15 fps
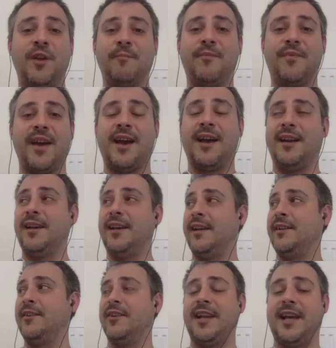barely
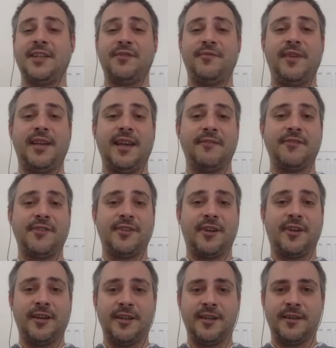in the last week have
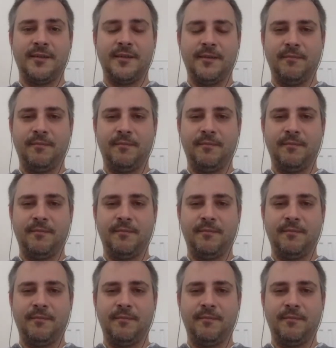started